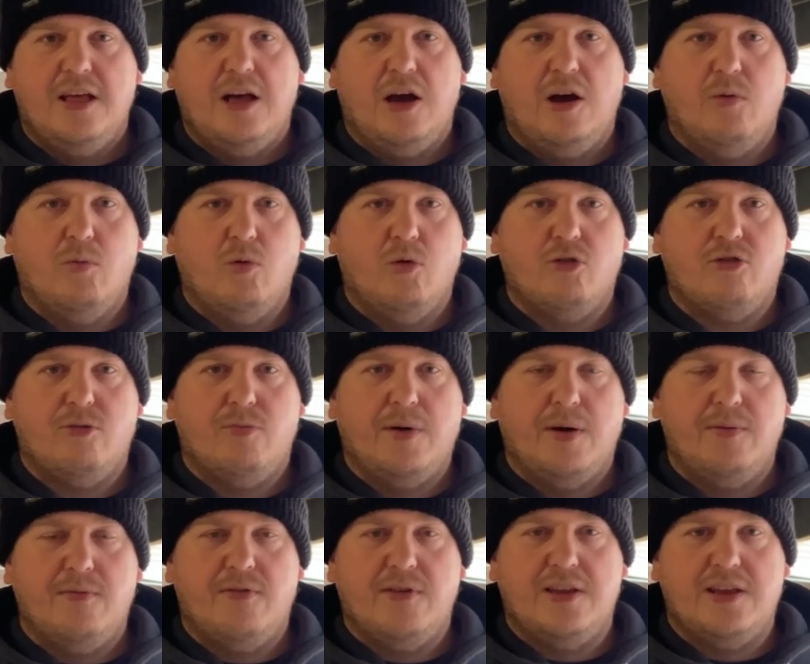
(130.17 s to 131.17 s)
a water
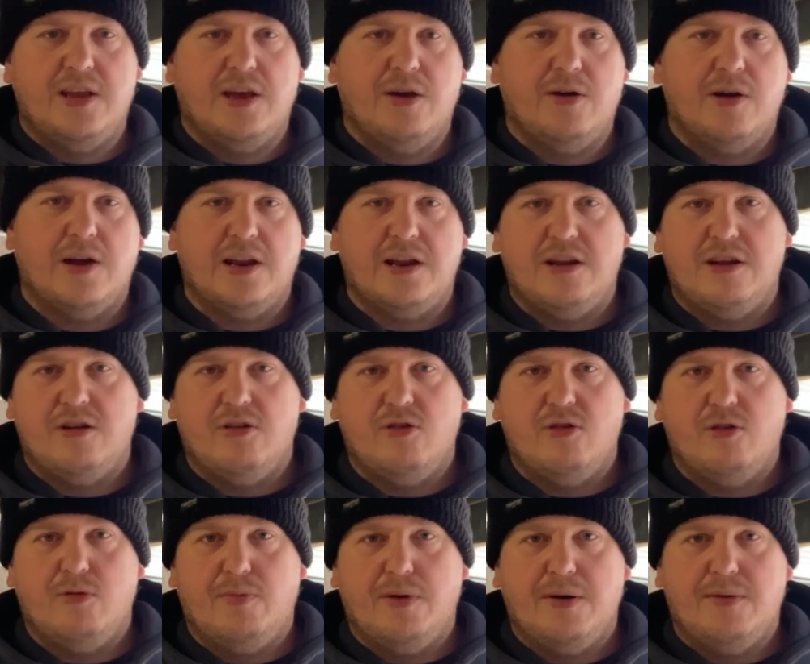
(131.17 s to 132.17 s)
pump video, and an
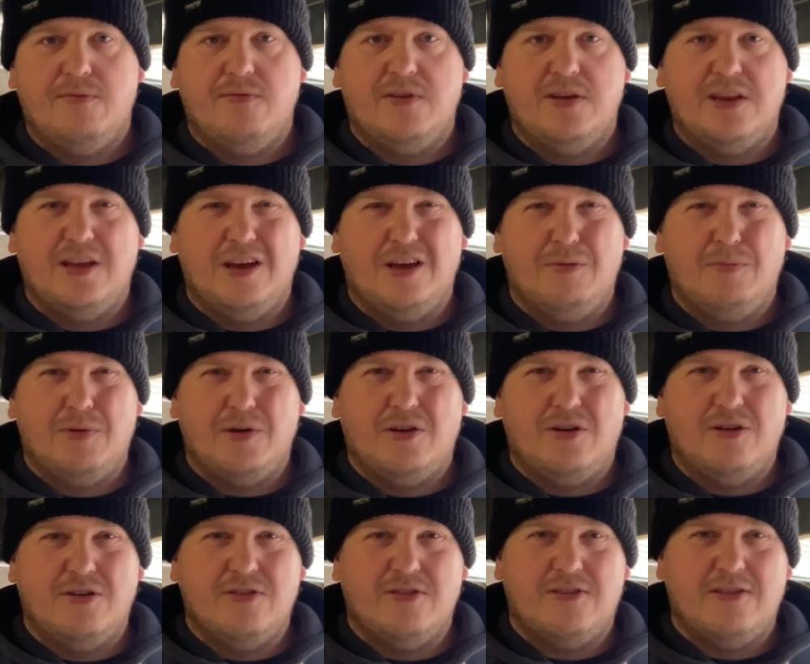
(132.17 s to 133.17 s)
oil pump video,
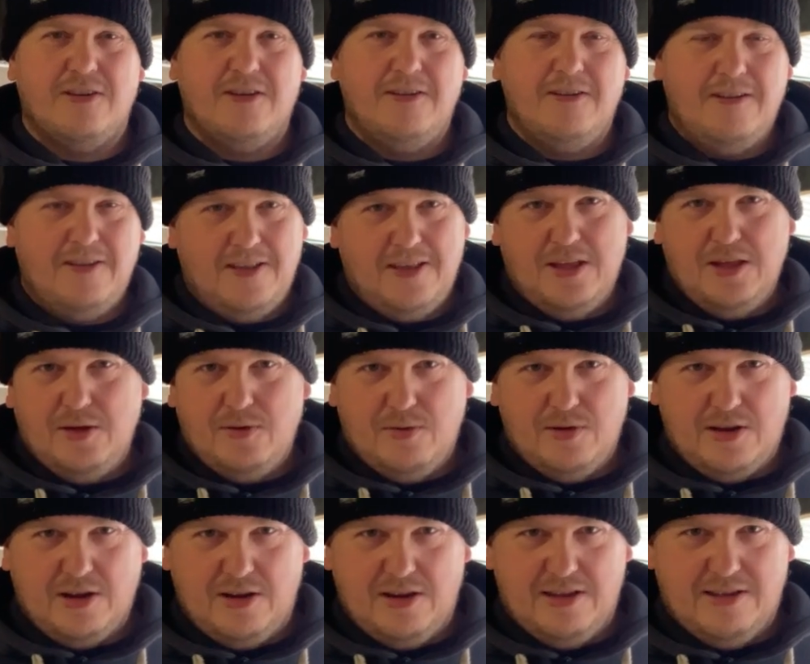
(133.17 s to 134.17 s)
because
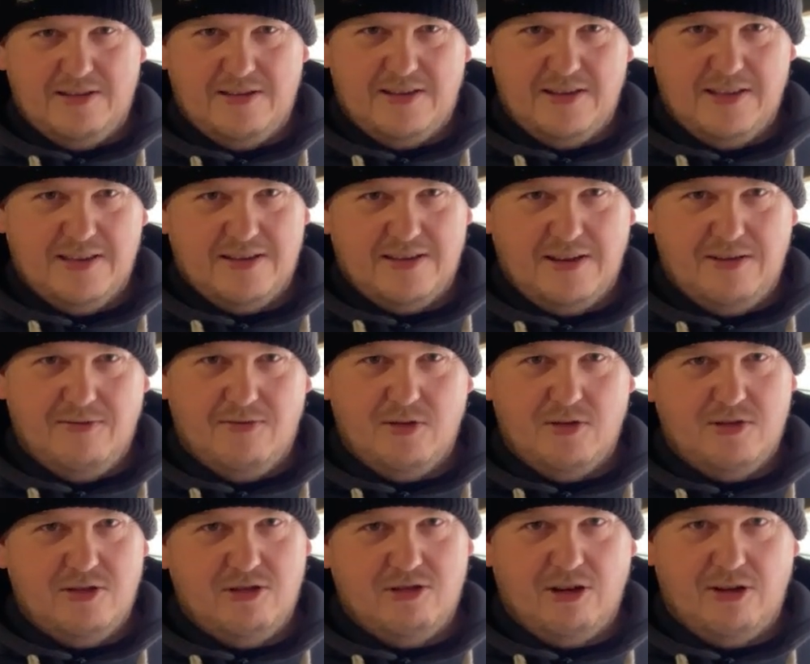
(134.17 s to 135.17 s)
we don't need to see the same
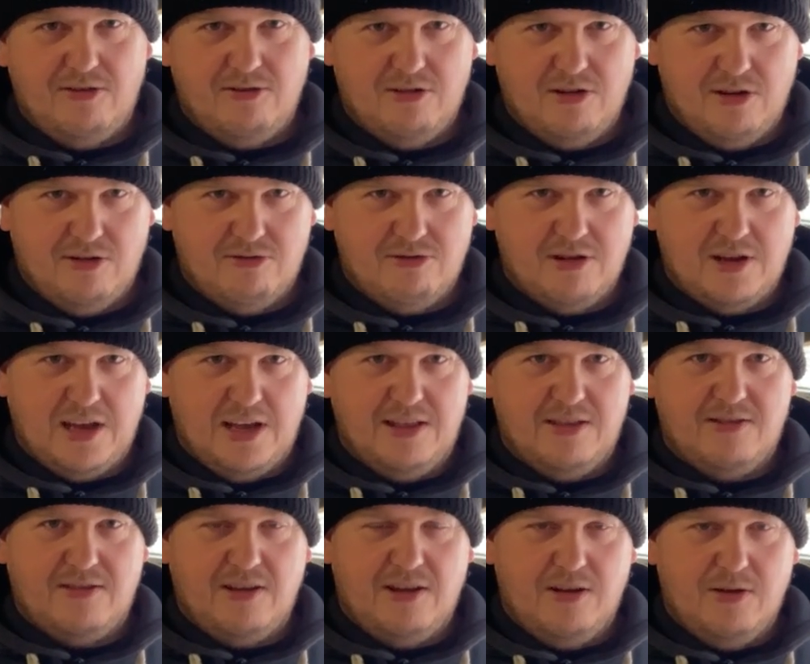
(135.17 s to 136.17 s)
footage over and over
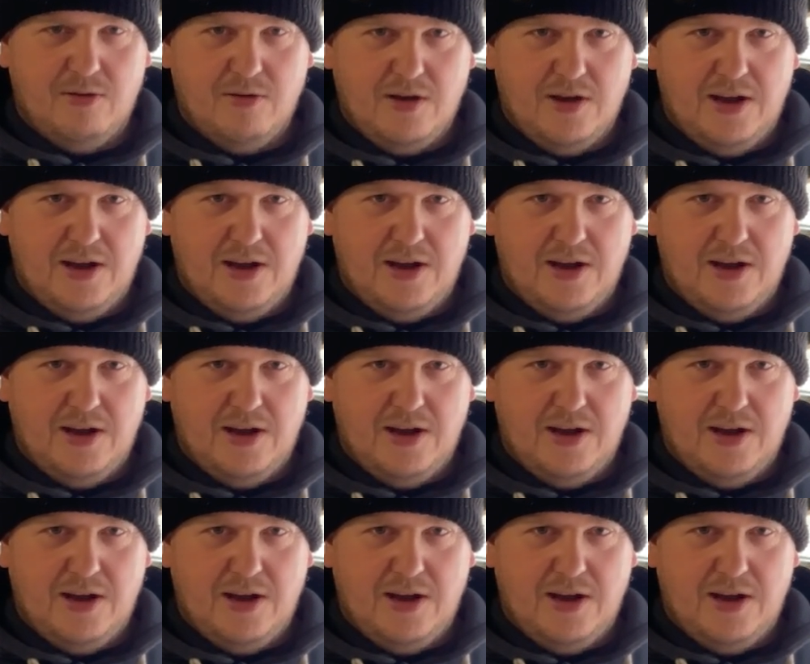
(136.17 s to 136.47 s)
again. So